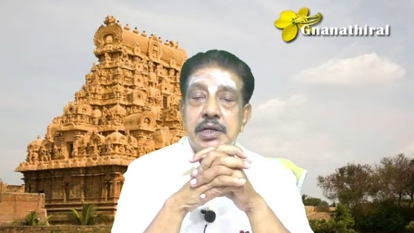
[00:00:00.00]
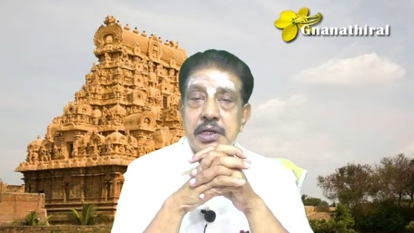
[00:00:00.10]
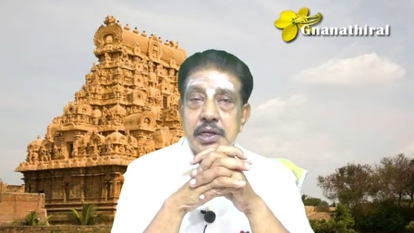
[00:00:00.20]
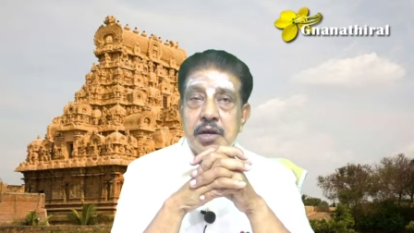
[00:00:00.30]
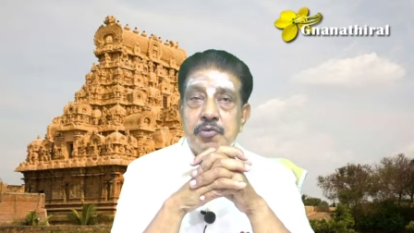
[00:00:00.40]

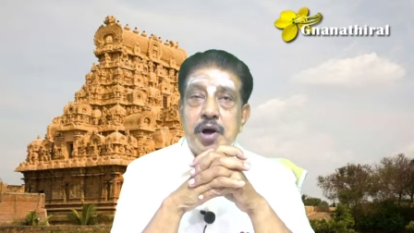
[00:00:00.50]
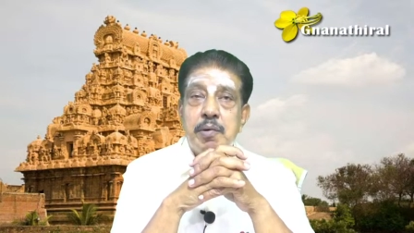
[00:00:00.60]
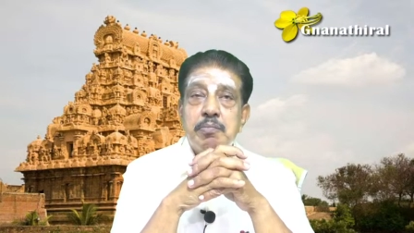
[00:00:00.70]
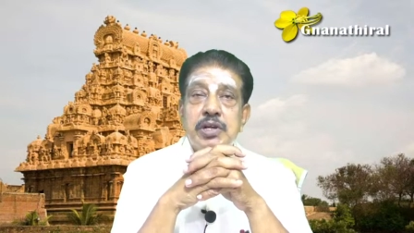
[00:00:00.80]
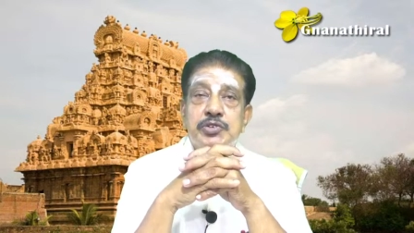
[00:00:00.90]
A
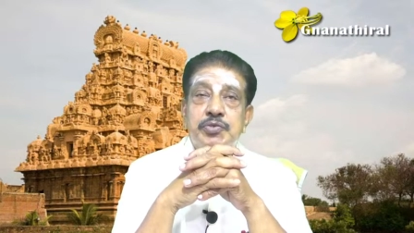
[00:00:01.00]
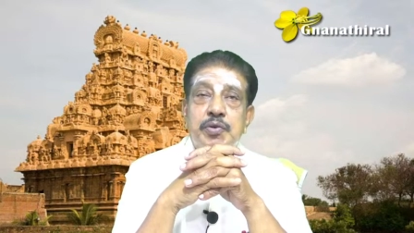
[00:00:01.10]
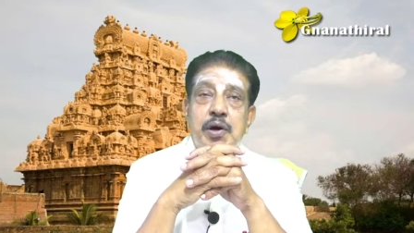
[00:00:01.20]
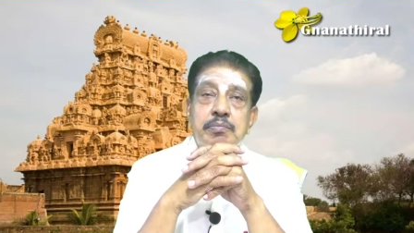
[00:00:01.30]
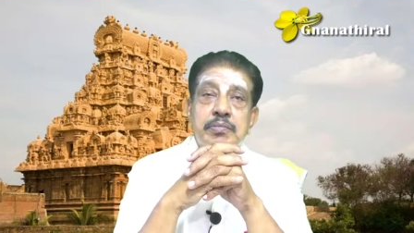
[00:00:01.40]
formless
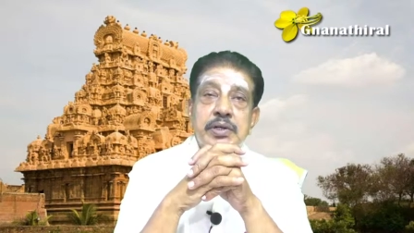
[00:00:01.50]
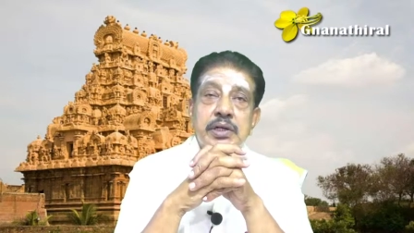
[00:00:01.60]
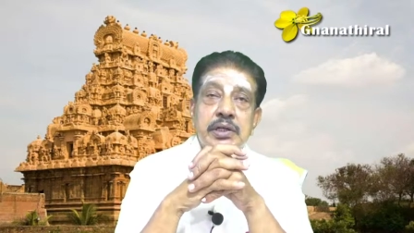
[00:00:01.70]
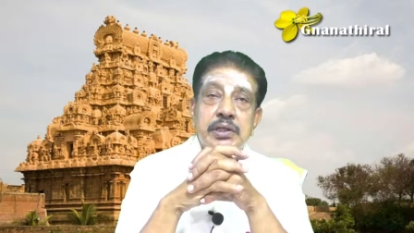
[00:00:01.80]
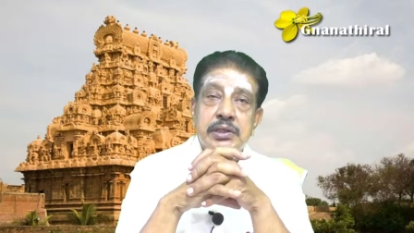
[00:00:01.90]
form
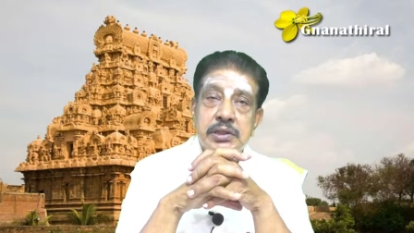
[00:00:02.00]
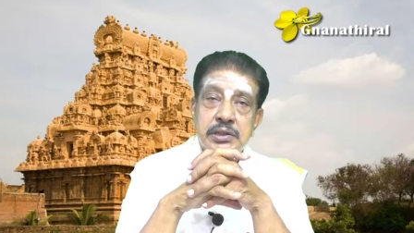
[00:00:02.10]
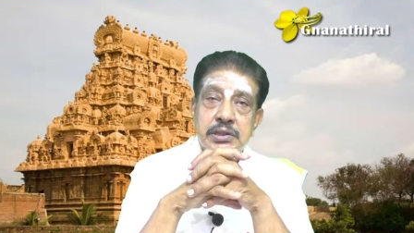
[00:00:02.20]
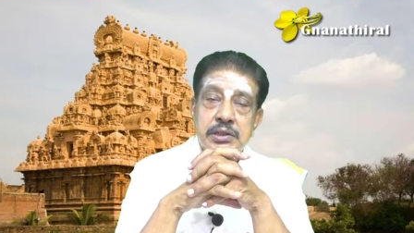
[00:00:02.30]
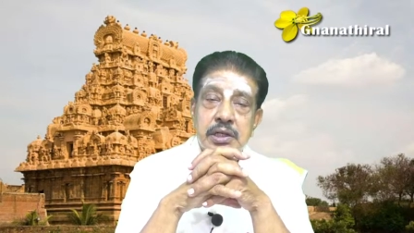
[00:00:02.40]
will
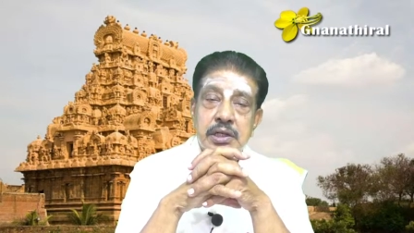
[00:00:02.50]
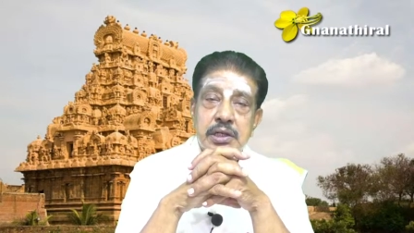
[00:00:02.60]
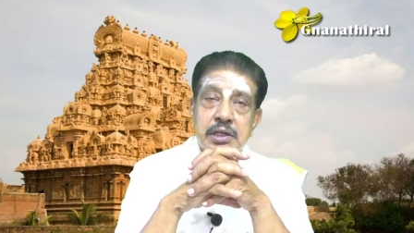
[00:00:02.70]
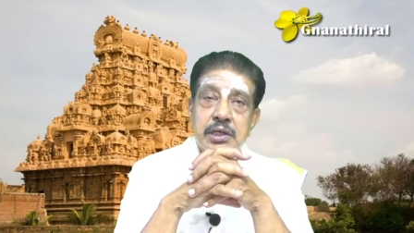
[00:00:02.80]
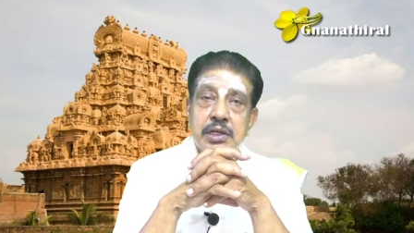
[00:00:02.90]

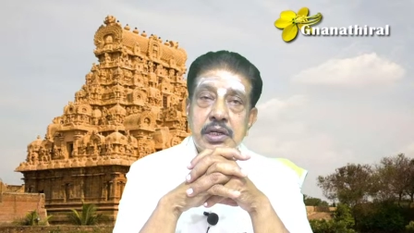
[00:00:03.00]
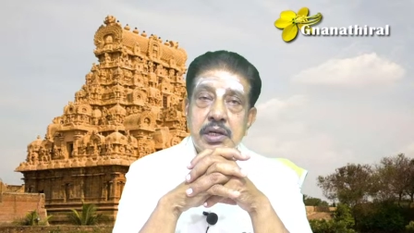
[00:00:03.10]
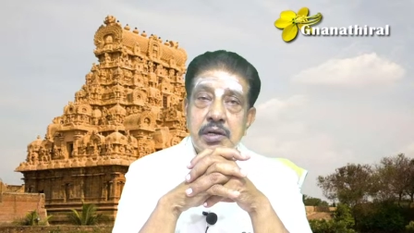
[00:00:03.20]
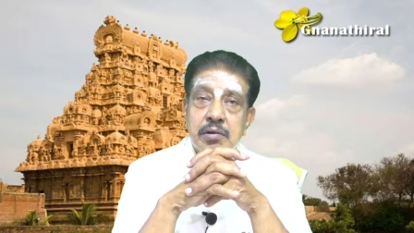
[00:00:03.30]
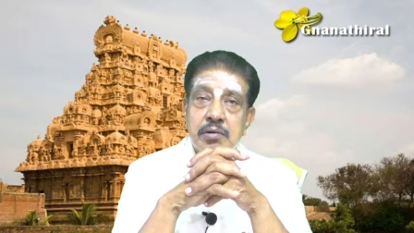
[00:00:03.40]

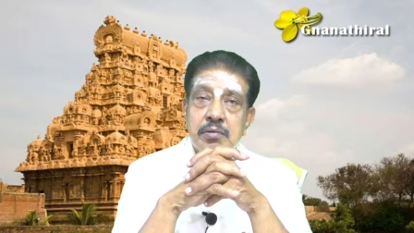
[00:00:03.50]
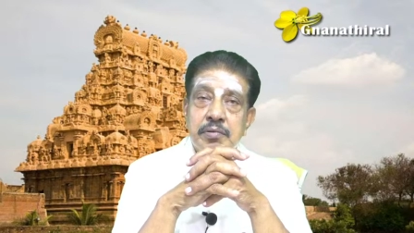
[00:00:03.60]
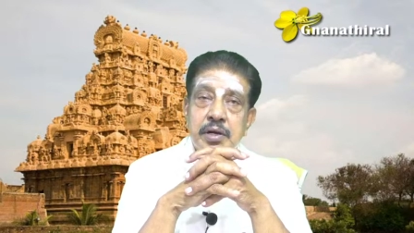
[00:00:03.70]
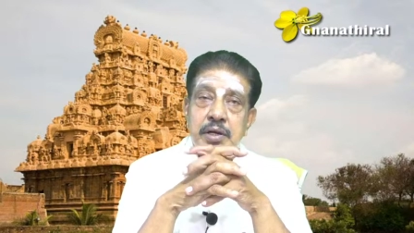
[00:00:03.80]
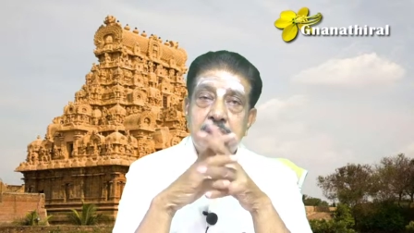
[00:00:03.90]

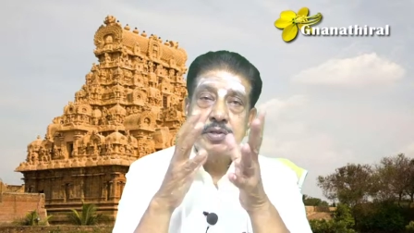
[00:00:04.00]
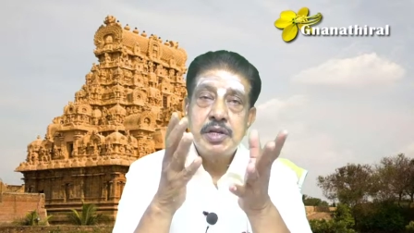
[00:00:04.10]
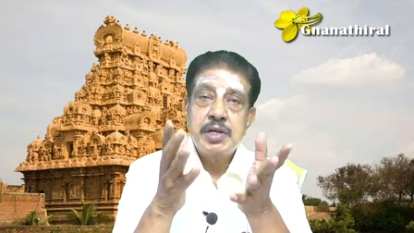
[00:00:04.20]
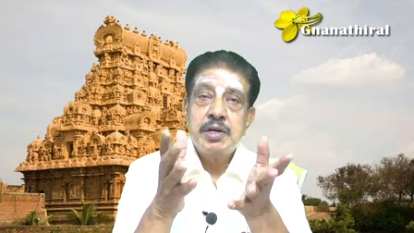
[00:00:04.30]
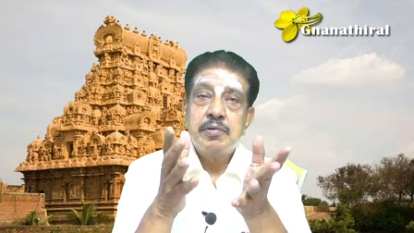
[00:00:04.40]

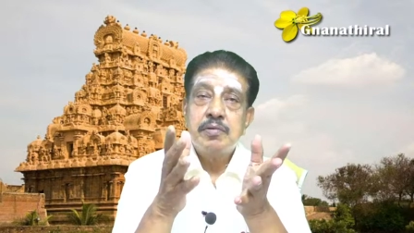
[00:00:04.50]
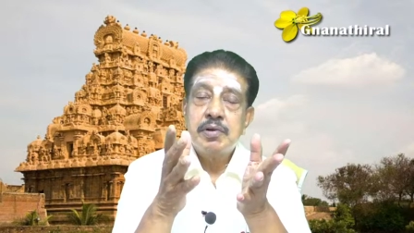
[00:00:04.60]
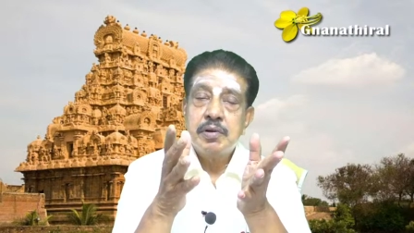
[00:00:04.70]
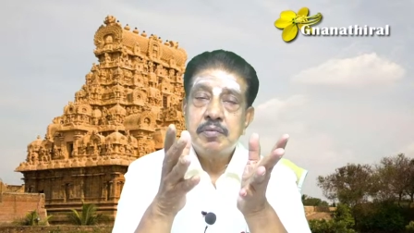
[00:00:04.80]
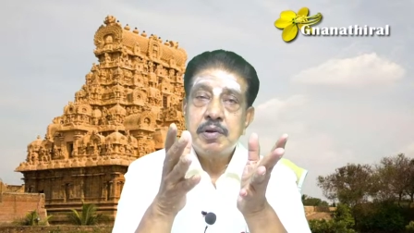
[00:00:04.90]

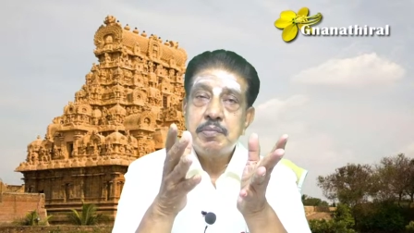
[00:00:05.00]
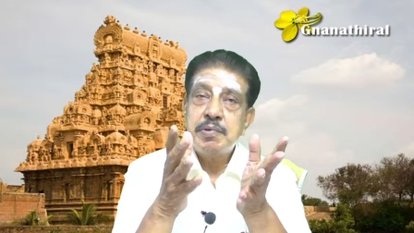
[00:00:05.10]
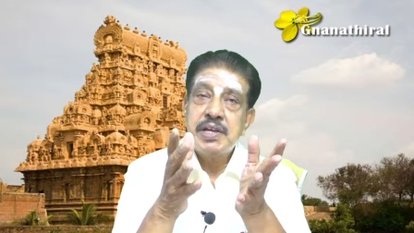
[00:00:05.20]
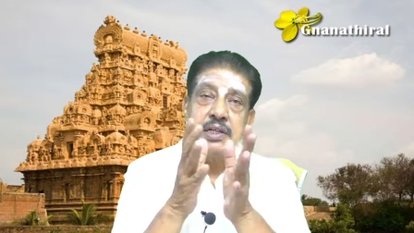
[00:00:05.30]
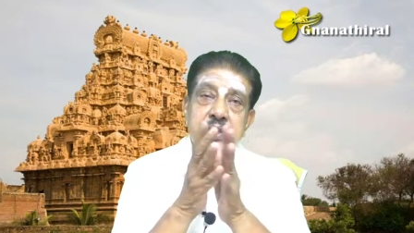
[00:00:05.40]

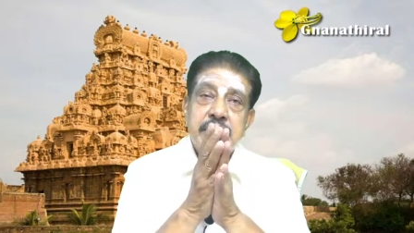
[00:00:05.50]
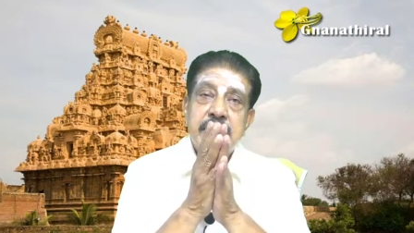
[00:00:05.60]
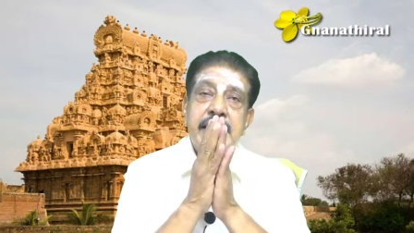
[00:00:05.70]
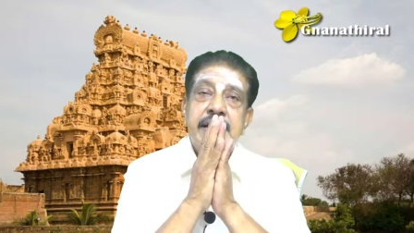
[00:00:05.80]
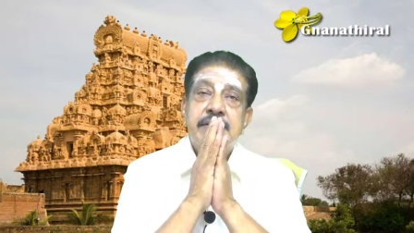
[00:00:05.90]
be
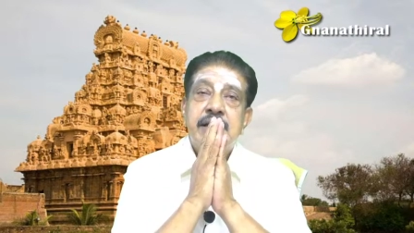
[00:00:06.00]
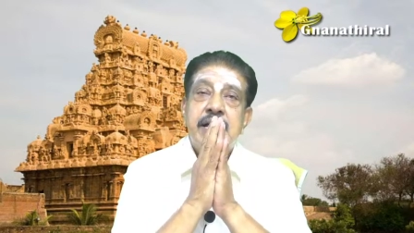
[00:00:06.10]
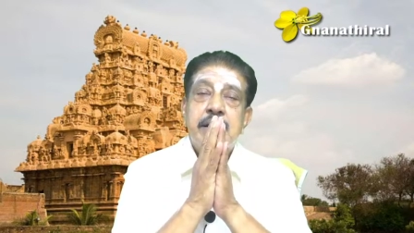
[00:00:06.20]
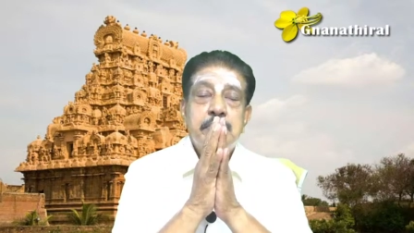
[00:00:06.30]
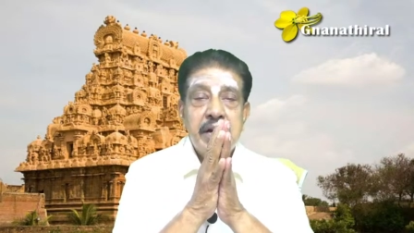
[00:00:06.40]
there as
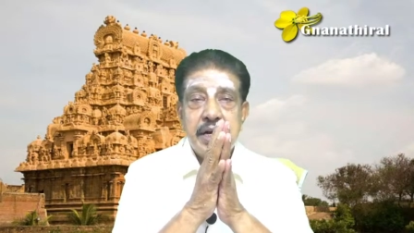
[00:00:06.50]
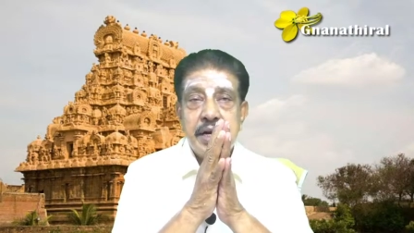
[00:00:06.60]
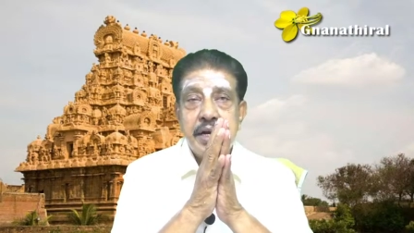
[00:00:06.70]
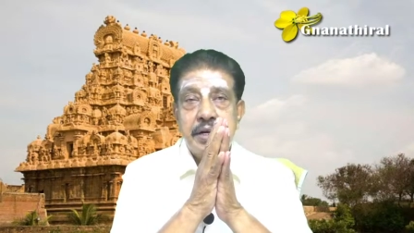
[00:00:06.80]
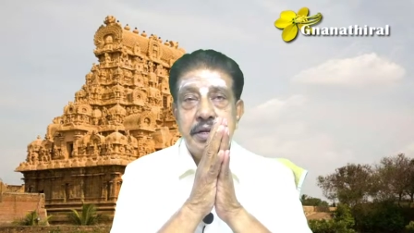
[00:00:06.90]
the main
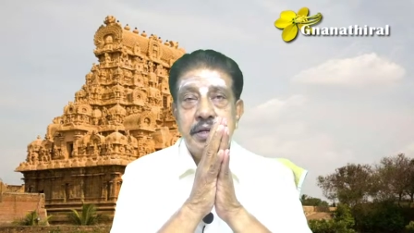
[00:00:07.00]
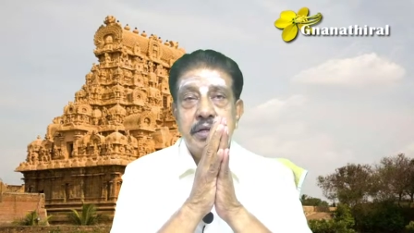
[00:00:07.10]
deity.